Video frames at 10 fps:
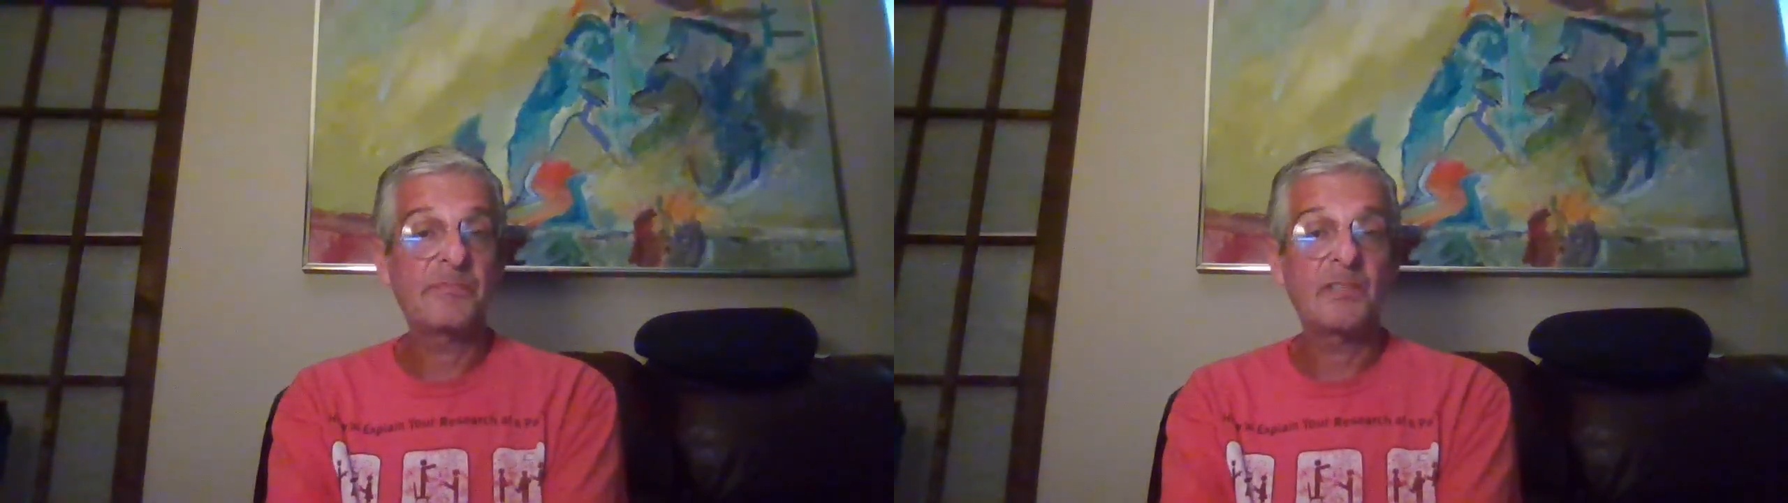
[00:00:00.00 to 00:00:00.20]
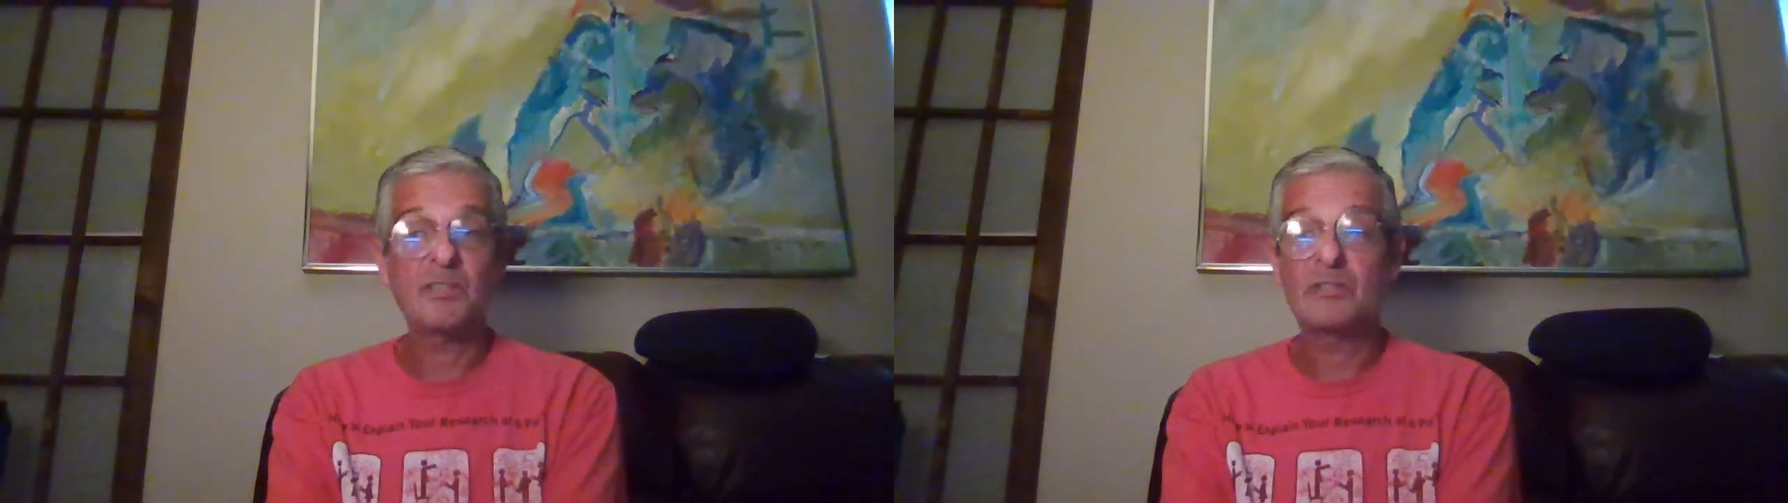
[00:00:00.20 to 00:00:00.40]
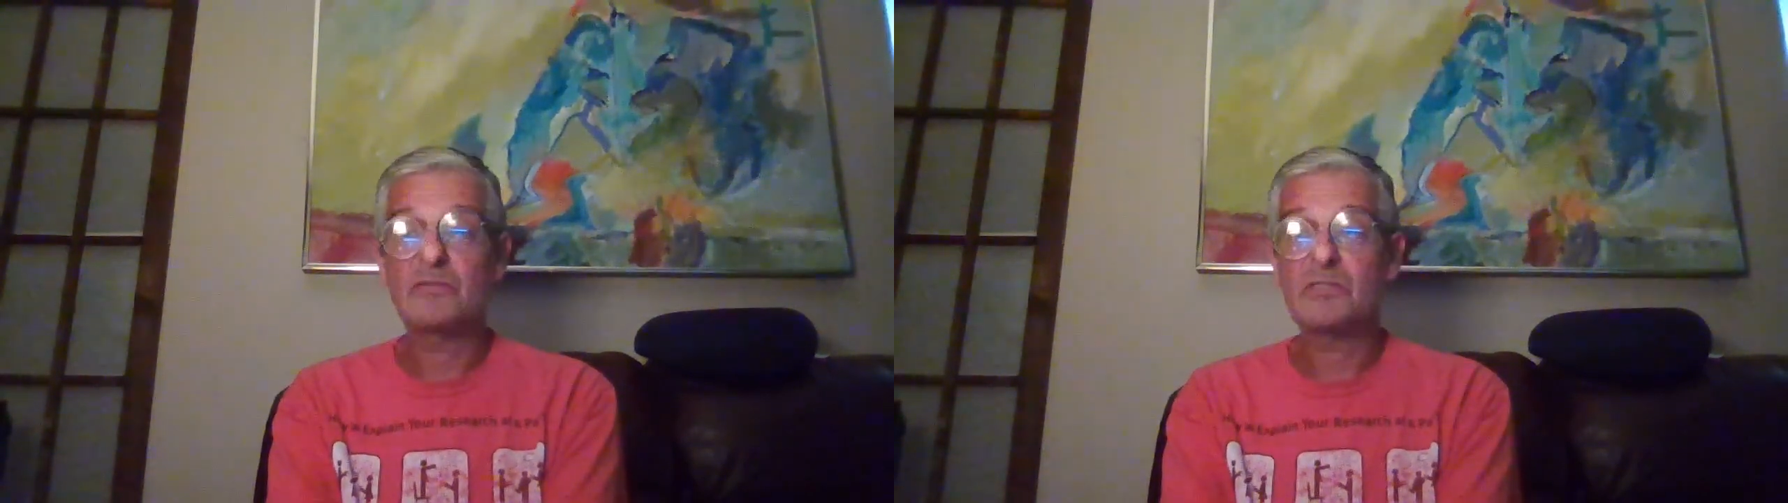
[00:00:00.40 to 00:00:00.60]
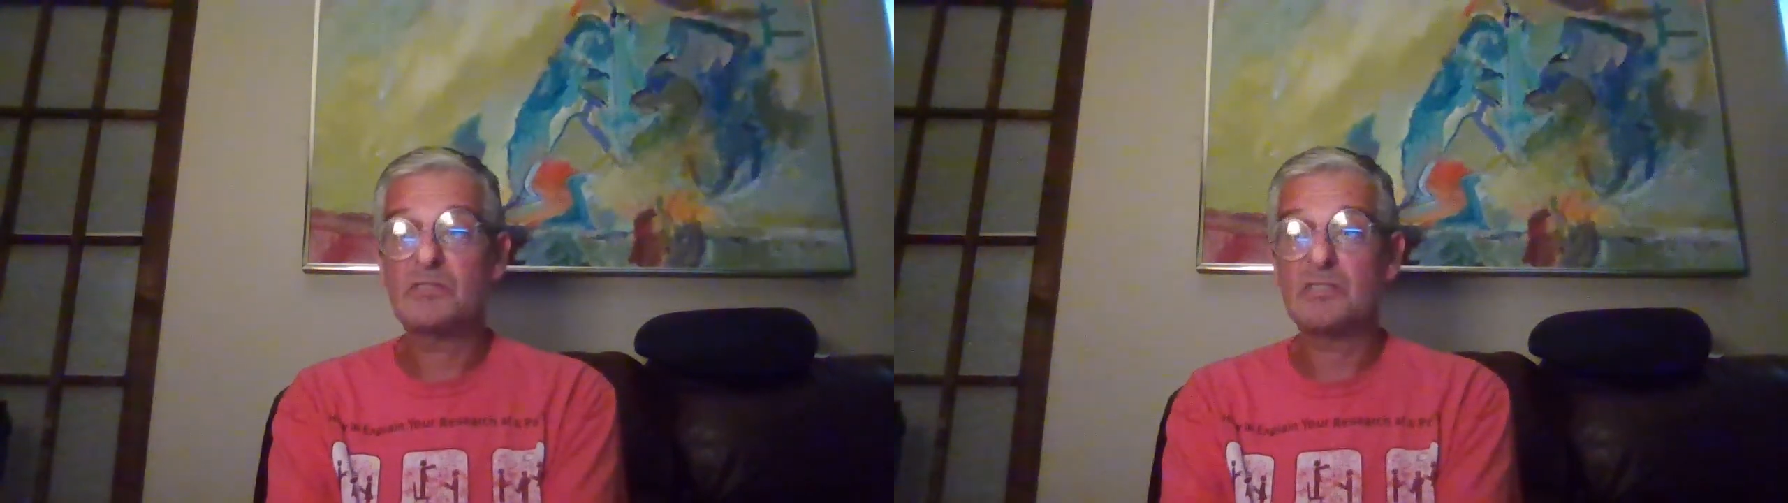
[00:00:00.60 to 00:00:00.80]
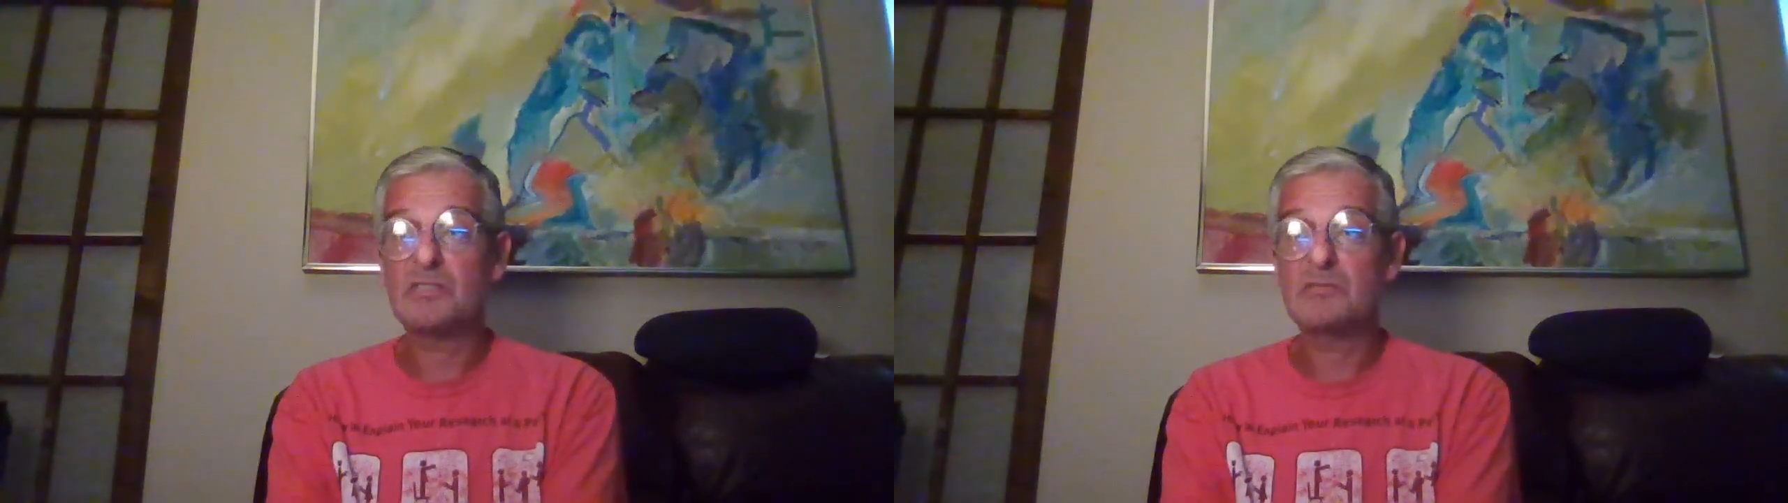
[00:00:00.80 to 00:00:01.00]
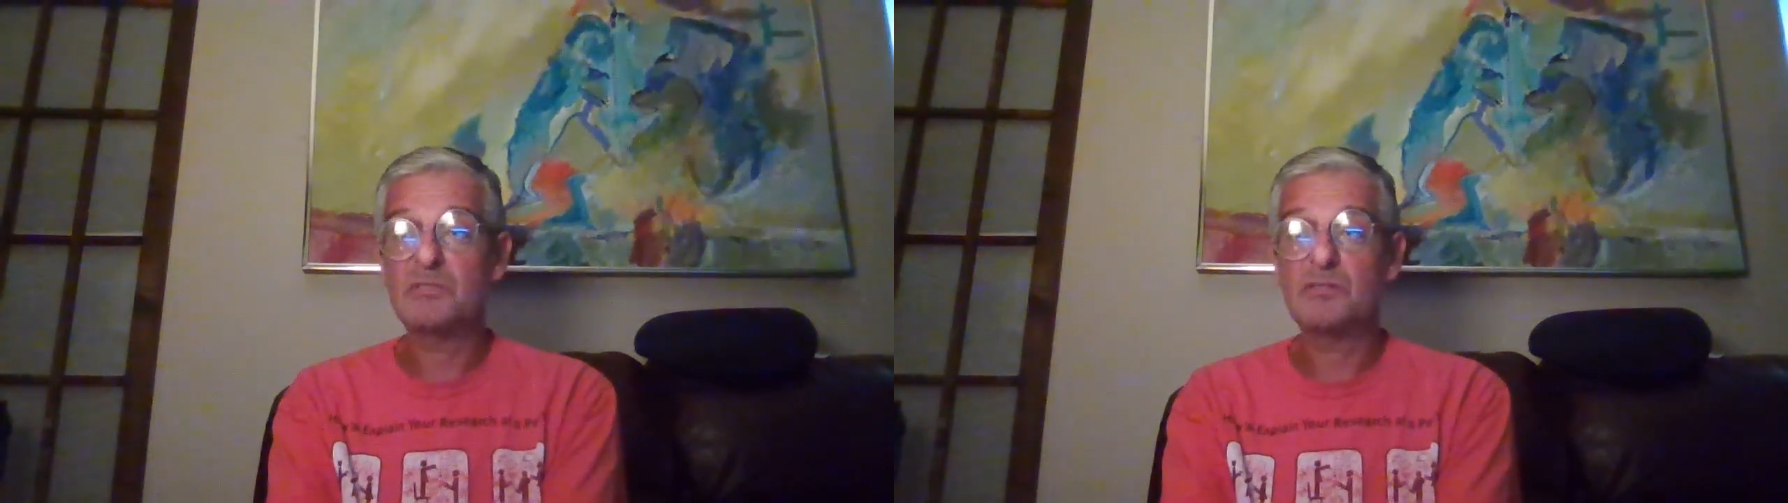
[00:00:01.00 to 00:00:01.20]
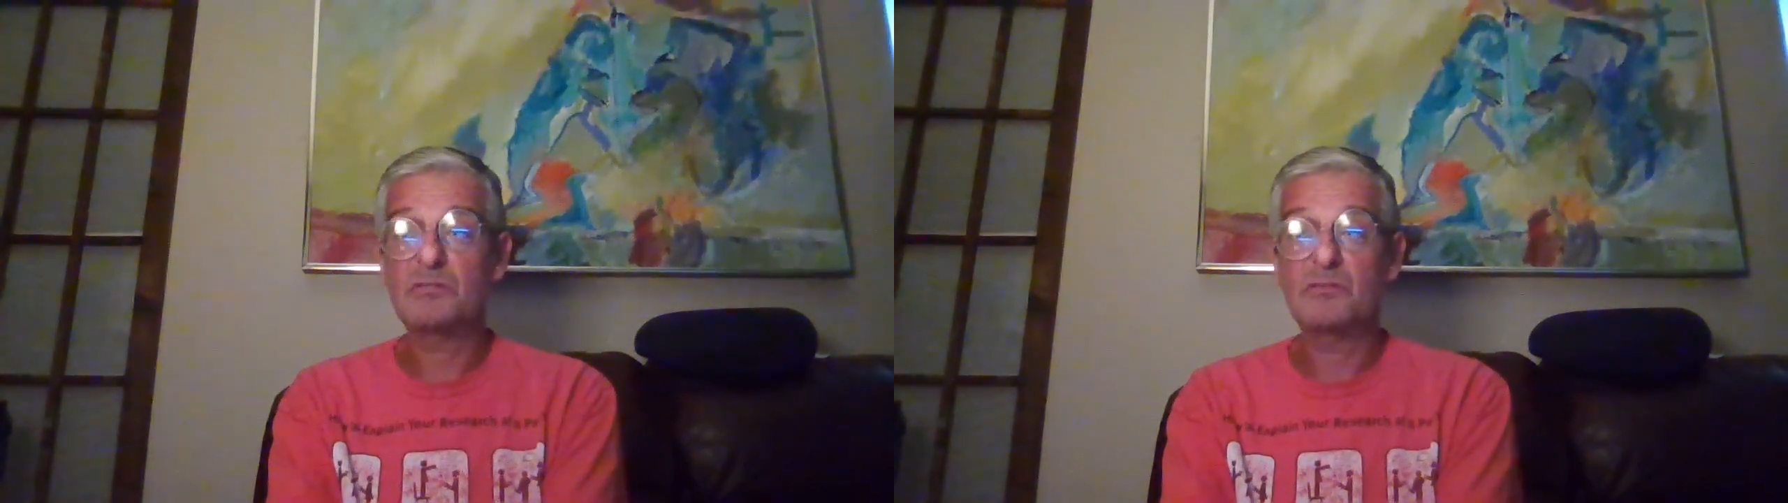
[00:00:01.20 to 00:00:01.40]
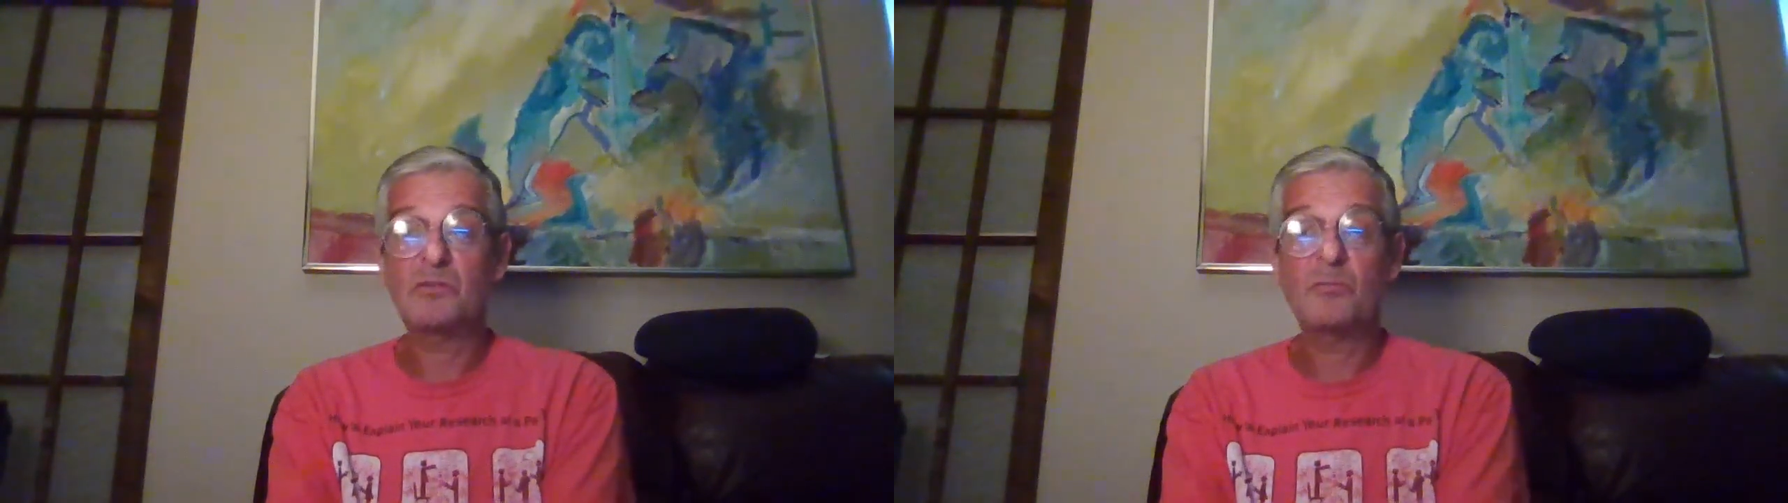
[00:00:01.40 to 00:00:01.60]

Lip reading: The nervous system is going to